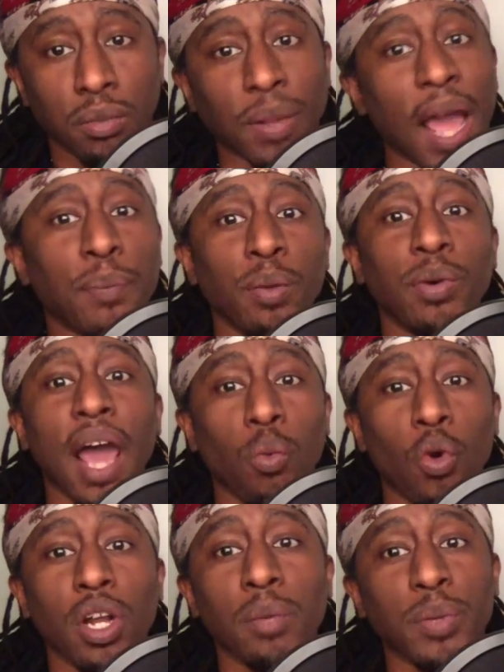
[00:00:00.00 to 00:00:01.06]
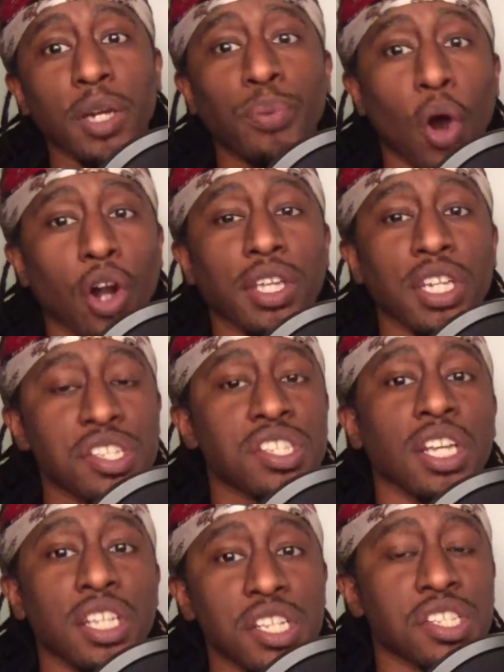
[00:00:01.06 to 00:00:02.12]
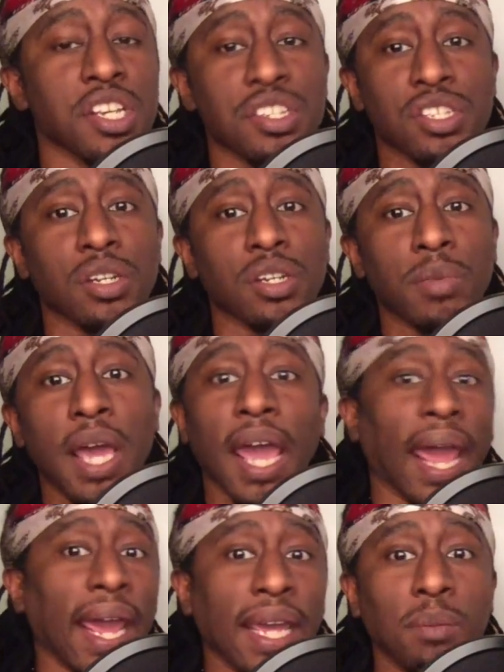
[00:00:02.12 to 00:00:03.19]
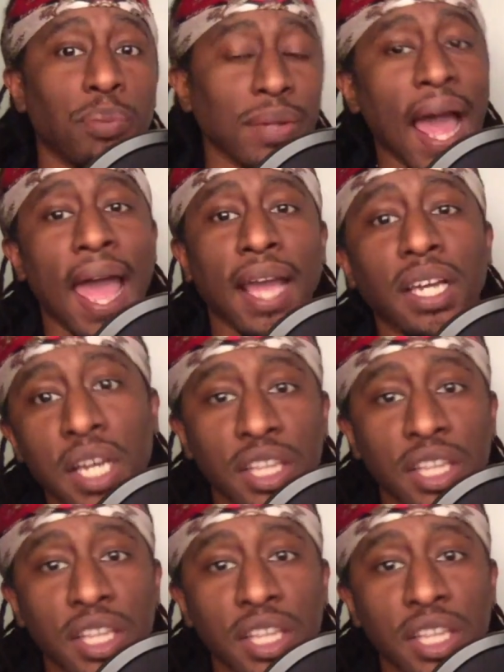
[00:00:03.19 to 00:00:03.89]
Black people that want to be a part of your silly system ain't black.